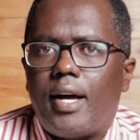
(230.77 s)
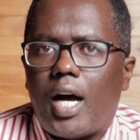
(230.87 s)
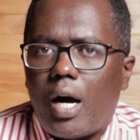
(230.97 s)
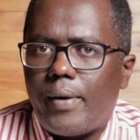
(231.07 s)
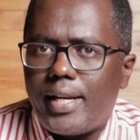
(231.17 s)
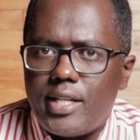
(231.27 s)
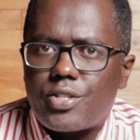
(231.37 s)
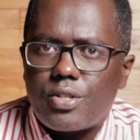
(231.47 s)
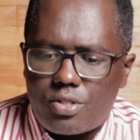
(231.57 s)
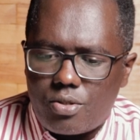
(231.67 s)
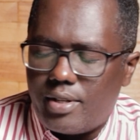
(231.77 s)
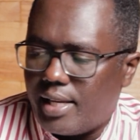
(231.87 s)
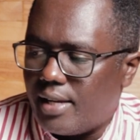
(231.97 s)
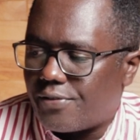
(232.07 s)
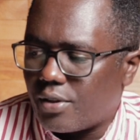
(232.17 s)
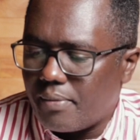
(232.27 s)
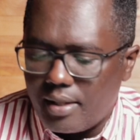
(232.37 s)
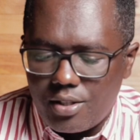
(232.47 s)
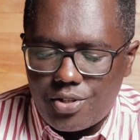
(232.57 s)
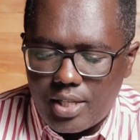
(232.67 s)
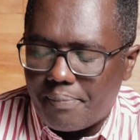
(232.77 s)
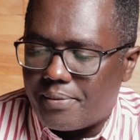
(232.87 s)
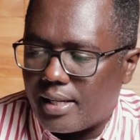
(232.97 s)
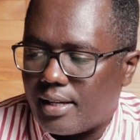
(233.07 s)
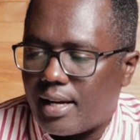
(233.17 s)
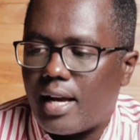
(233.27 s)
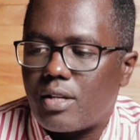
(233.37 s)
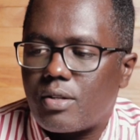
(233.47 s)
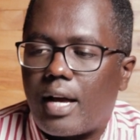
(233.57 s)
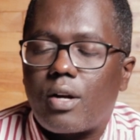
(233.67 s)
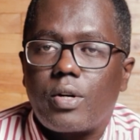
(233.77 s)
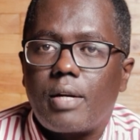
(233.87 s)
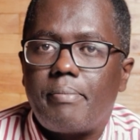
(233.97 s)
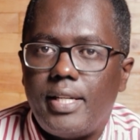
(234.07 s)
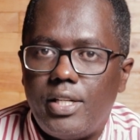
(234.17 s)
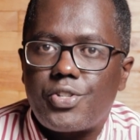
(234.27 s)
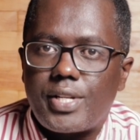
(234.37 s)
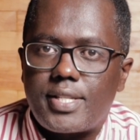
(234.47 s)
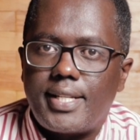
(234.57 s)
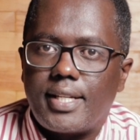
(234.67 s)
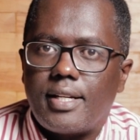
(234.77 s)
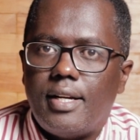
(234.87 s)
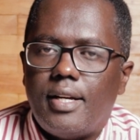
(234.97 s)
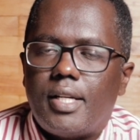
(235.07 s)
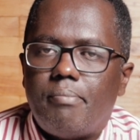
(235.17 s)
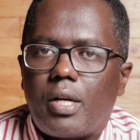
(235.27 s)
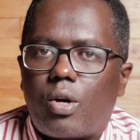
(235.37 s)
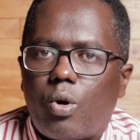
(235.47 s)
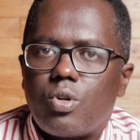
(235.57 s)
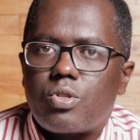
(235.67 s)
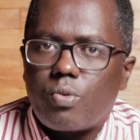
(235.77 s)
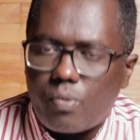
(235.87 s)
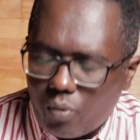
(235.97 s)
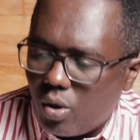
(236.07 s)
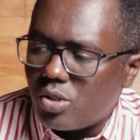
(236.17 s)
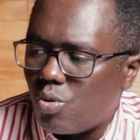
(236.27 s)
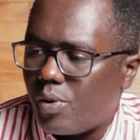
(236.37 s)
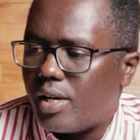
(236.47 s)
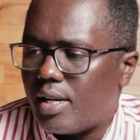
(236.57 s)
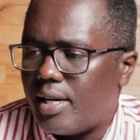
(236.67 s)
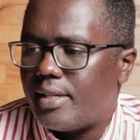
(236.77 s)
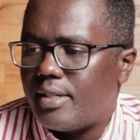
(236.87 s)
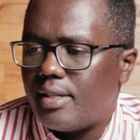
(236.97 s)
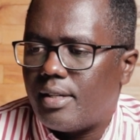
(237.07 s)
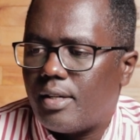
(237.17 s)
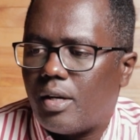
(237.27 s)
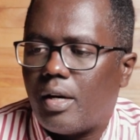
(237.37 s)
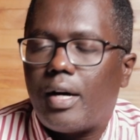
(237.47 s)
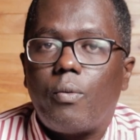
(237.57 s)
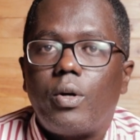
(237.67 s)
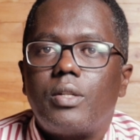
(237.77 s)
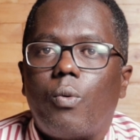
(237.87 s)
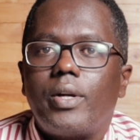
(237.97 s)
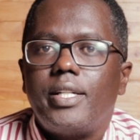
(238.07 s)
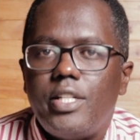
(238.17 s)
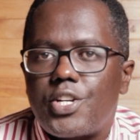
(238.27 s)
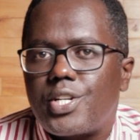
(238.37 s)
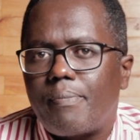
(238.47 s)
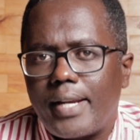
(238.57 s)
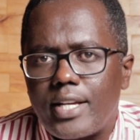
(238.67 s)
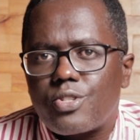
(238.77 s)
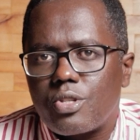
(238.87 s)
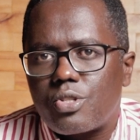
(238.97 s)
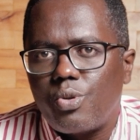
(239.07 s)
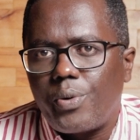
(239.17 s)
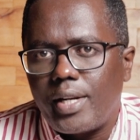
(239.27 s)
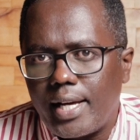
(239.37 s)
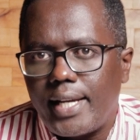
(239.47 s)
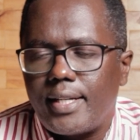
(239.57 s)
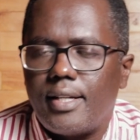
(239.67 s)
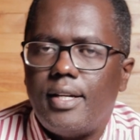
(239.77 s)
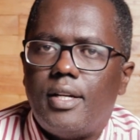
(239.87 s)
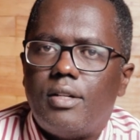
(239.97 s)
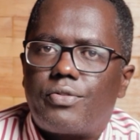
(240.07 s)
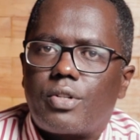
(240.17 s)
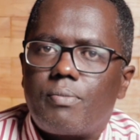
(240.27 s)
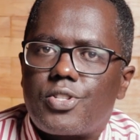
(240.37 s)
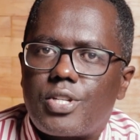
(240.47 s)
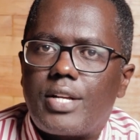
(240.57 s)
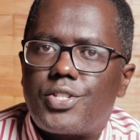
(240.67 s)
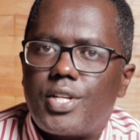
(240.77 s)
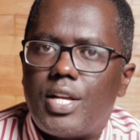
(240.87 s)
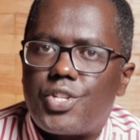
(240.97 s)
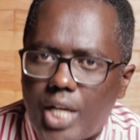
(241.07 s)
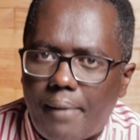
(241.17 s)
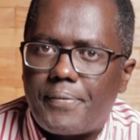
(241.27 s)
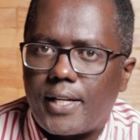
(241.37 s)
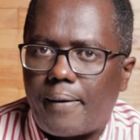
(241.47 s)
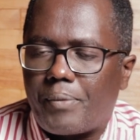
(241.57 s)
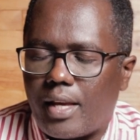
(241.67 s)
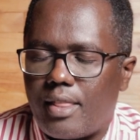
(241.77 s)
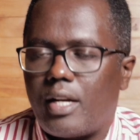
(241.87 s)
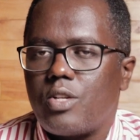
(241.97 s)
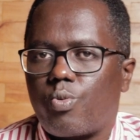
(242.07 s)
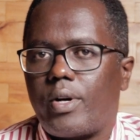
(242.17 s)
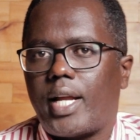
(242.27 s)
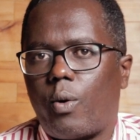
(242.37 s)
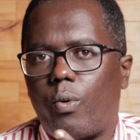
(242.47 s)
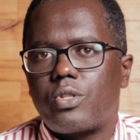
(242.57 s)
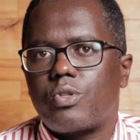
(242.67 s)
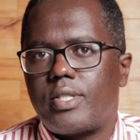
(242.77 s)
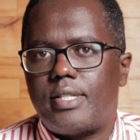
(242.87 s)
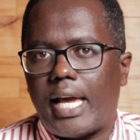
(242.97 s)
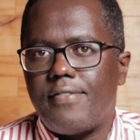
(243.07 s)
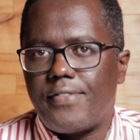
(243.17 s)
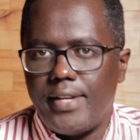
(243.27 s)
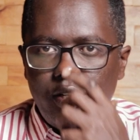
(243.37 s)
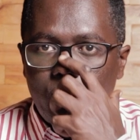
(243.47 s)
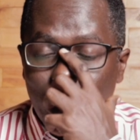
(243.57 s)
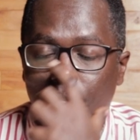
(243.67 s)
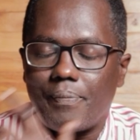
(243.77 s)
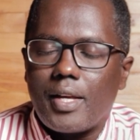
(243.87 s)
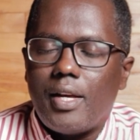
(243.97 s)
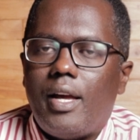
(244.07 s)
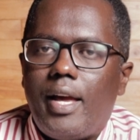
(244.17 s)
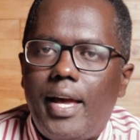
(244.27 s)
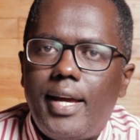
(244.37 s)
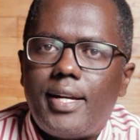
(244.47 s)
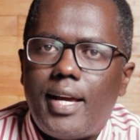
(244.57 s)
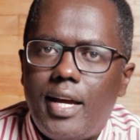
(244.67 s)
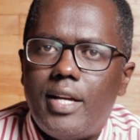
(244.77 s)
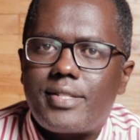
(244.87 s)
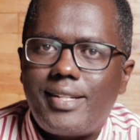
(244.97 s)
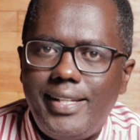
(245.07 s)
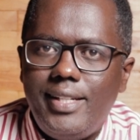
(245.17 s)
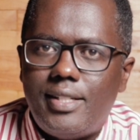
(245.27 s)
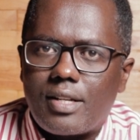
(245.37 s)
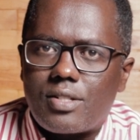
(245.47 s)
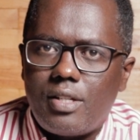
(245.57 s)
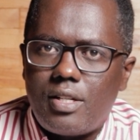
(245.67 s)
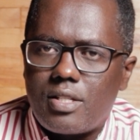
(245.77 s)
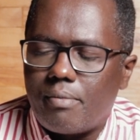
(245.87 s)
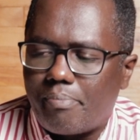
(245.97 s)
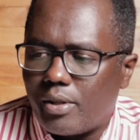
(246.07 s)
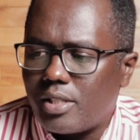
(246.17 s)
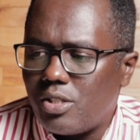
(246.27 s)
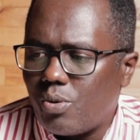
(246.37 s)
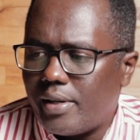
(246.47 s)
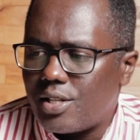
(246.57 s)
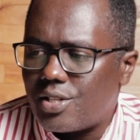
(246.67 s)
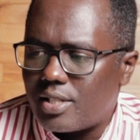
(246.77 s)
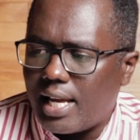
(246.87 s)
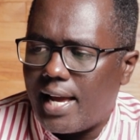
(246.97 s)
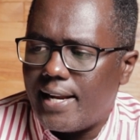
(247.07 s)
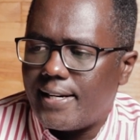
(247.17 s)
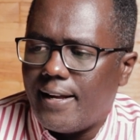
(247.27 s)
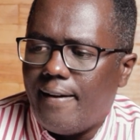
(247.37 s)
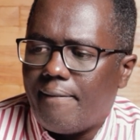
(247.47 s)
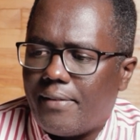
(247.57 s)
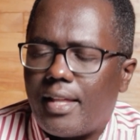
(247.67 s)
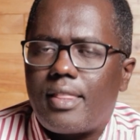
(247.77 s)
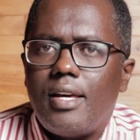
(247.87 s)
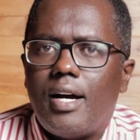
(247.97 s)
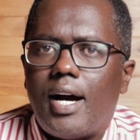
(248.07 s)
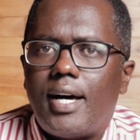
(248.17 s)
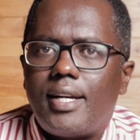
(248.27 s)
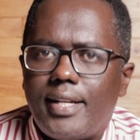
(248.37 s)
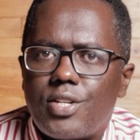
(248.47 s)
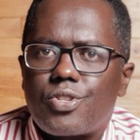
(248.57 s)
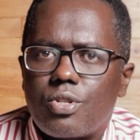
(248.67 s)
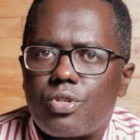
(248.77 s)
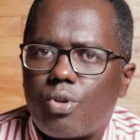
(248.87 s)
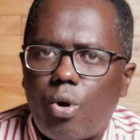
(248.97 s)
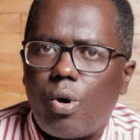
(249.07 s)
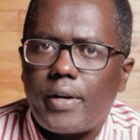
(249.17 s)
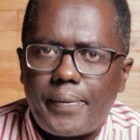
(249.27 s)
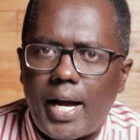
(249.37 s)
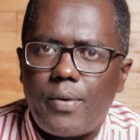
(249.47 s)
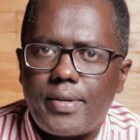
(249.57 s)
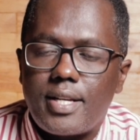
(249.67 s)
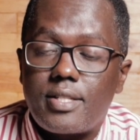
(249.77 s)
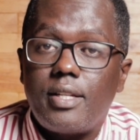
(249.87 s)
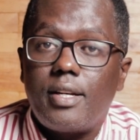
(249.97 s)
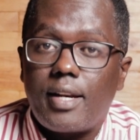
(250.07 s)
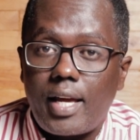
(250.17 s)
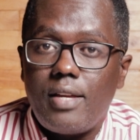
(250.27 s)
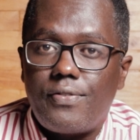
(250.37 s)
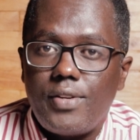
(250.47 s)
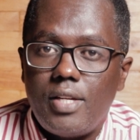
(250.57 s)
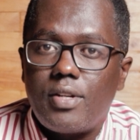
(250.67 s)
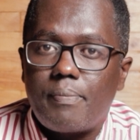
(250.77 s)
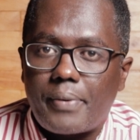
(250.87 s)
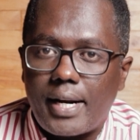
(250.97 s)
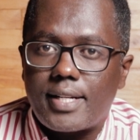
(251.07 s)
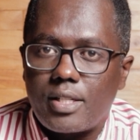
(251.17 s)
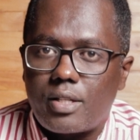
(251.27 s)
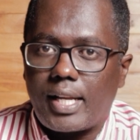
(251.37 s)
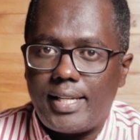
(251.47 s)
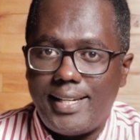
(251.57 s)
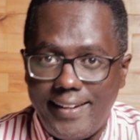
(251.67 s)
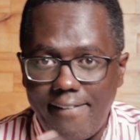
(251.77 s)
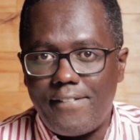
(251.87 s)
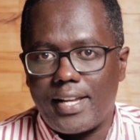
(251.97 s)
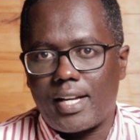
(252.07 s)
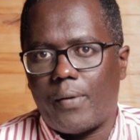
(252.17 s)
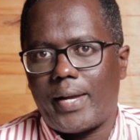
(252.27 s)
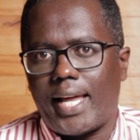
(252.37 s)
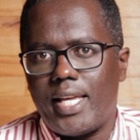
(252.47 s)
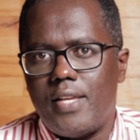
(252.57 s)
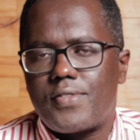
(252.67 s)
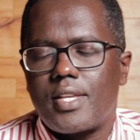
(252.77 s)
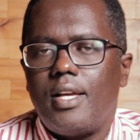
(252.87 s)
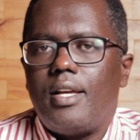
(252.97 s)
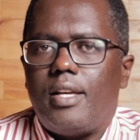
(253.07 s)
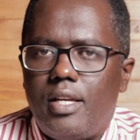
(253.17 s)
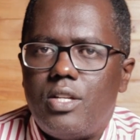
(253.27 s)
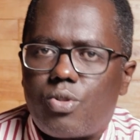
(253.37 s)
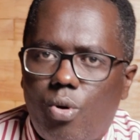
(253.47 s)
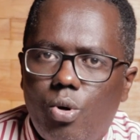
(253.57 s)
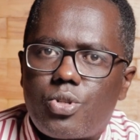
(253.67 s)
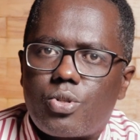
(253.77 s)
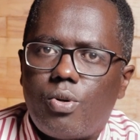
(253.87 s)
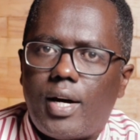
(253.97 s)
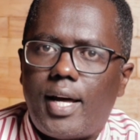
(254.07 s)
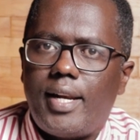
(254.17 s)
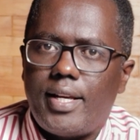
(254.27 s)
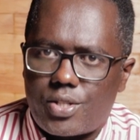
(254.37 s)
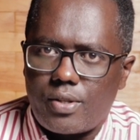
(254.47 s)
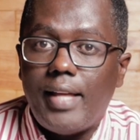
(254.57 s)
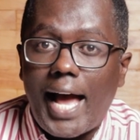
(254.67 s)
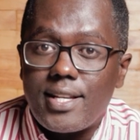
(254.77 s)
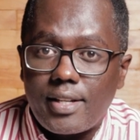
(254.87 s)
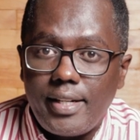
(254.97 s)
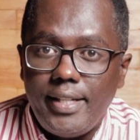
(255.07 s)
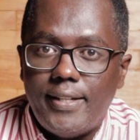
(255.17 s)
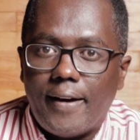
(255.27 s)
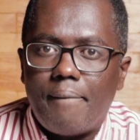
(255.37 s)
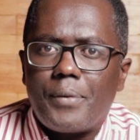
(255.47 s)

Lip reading: our lessons today from this chapter are going to be interesting, because what do we learn? What leadership lessons do we learn from such a chapter? And that is what I want to dive into. And as leaders, it is important to understand that there are lessons all around us in life. Even practically living our lives is also a lesson. As a leader,